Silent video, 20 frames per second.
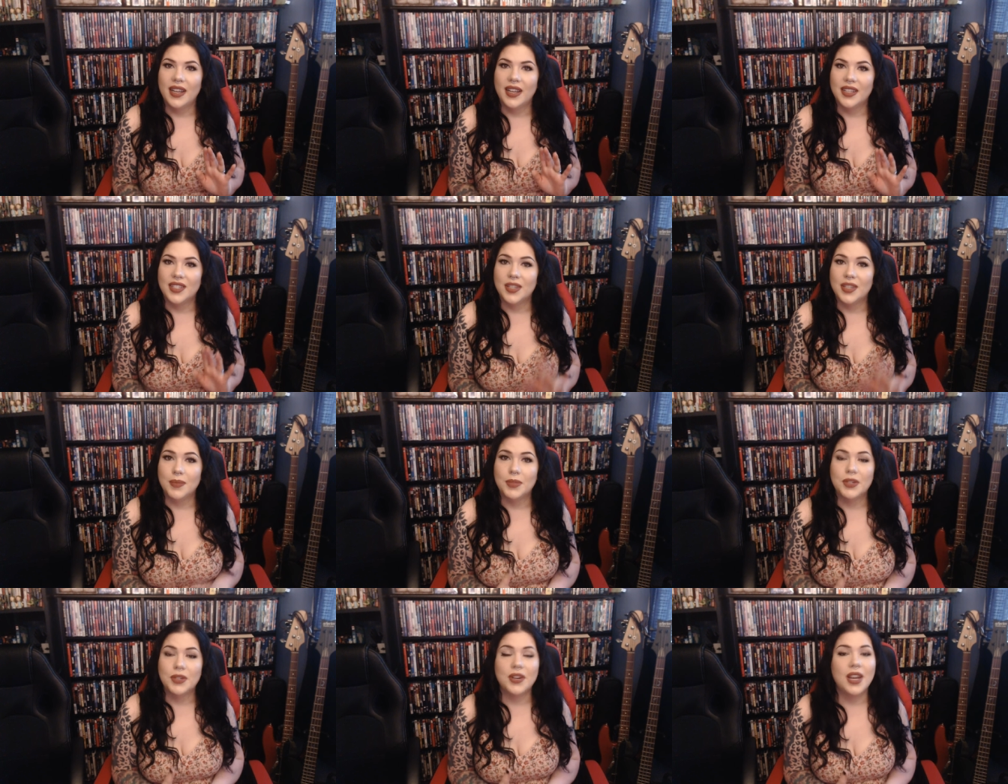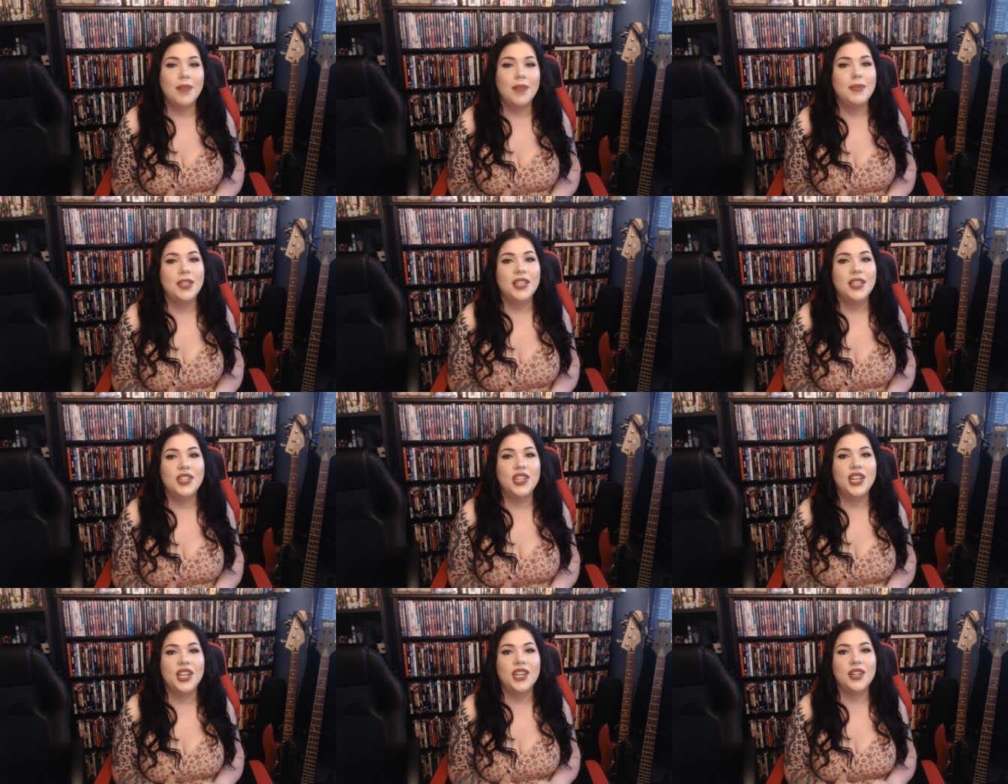Subscribe to the
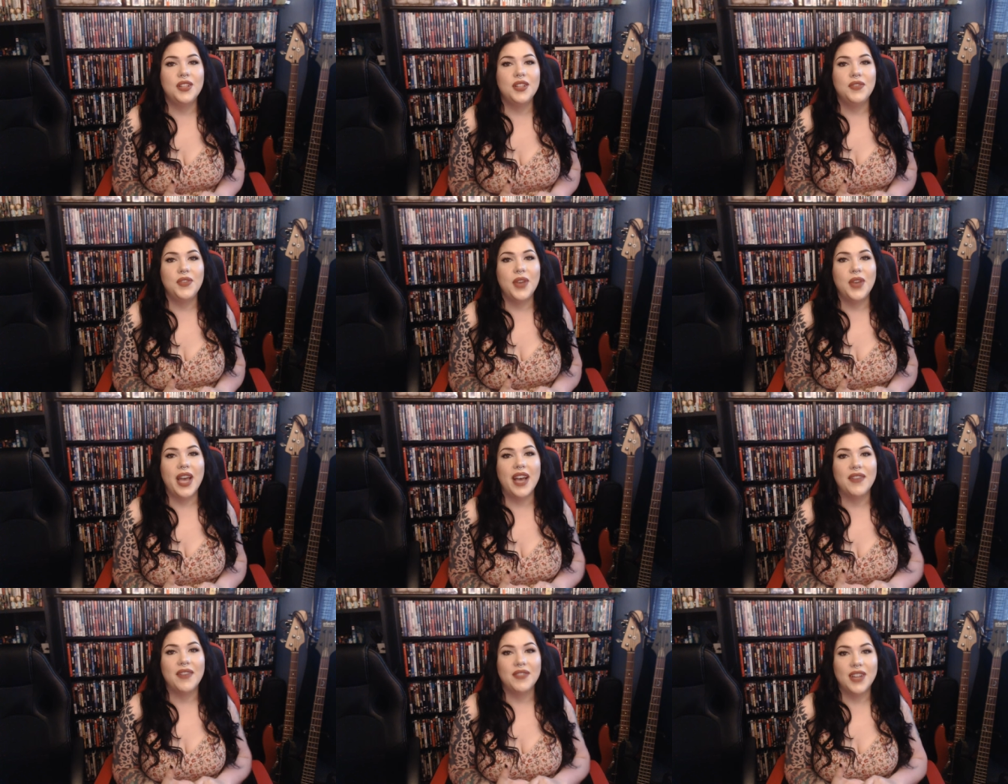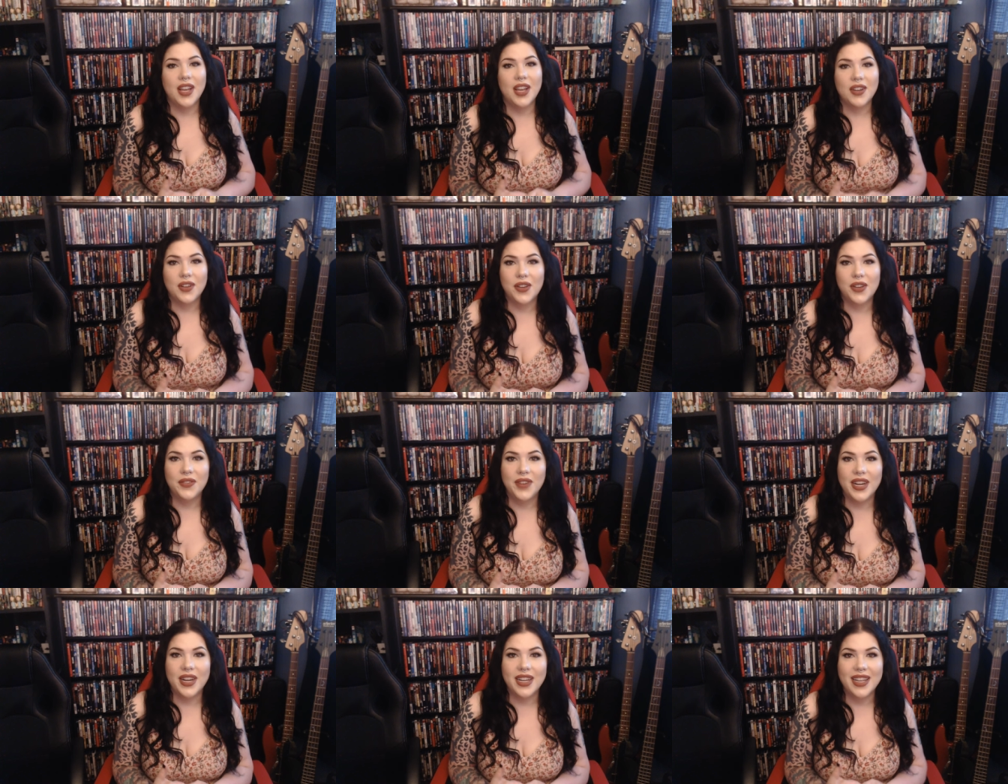channel if you have not
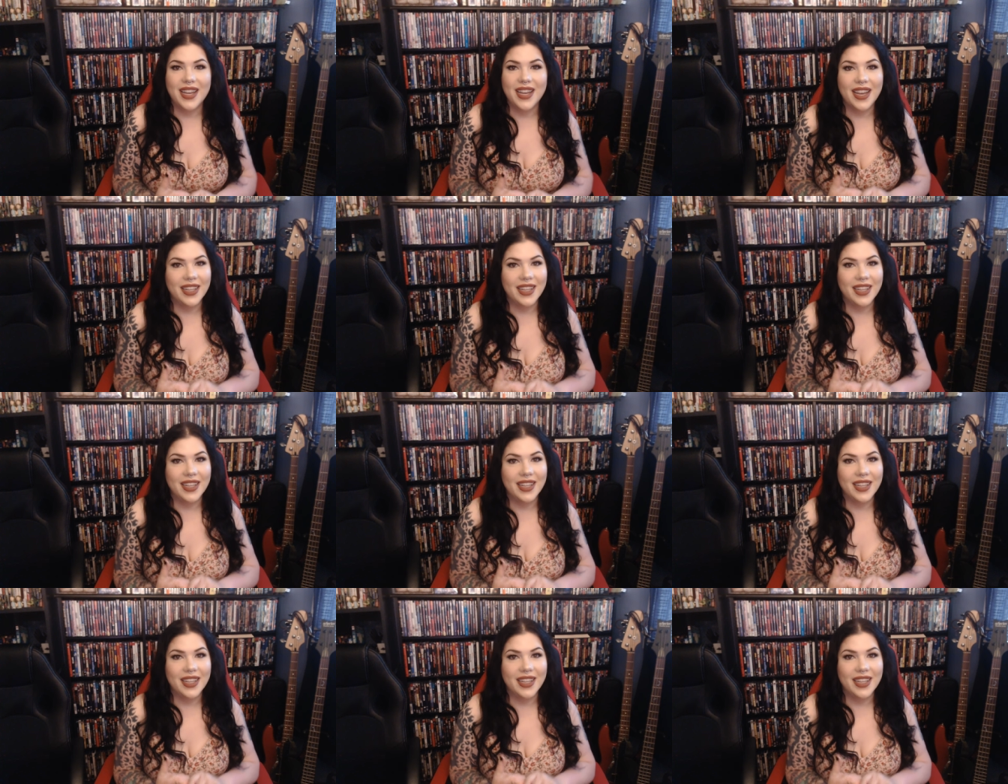already.